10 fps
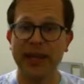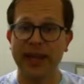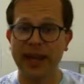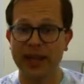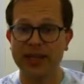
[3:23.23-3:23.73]
and
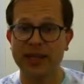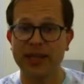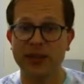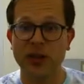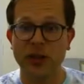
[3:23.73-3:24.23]

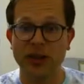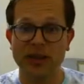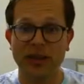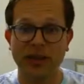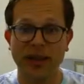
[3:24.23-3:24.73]
18 tokens
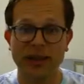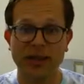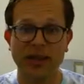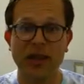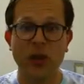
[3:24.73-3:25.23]

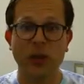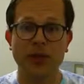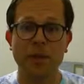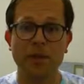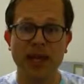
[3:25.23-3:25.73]
collected with
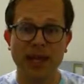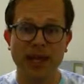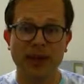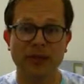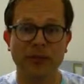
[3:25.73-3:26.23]
a
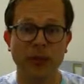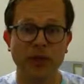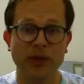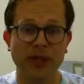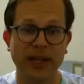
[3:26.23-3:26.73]
median of
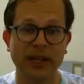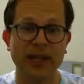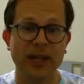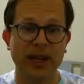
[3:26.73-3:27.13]
14,